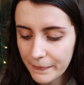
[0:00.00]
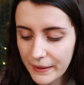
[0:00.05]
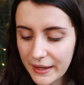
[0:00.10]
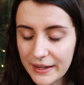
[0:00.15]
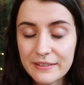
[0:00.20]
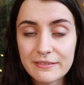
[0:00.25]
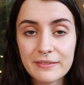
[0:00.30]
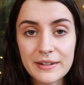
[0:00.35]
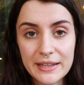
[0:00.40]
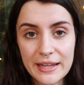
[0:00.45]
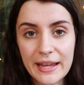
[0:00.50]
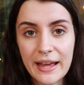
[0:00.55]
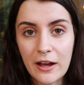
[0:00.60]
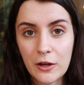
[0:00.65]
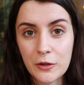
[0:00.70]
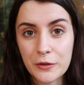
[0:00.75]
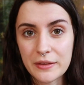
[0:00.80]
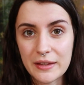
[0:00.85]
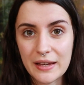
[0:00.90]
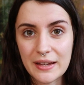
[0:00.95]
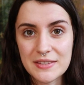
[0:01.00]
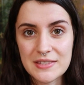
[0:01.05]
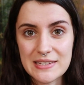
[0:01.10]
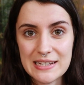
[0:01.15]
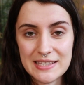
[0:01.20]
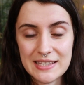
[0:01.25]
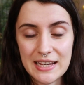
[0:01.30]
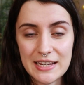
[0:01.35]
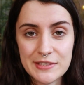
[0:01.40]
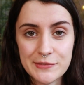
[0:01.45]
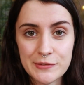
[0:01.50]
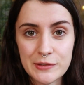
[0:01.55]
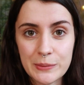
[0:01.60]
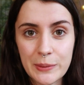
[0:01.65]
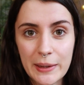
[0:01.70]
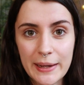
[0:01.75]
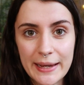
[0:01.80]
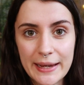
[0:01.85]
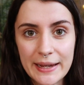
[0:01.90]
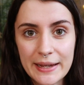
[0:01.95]
in a really healthy and successful
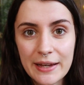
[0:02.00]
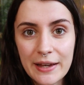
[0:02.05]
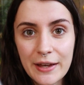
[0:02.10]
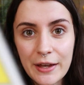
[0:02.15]
way?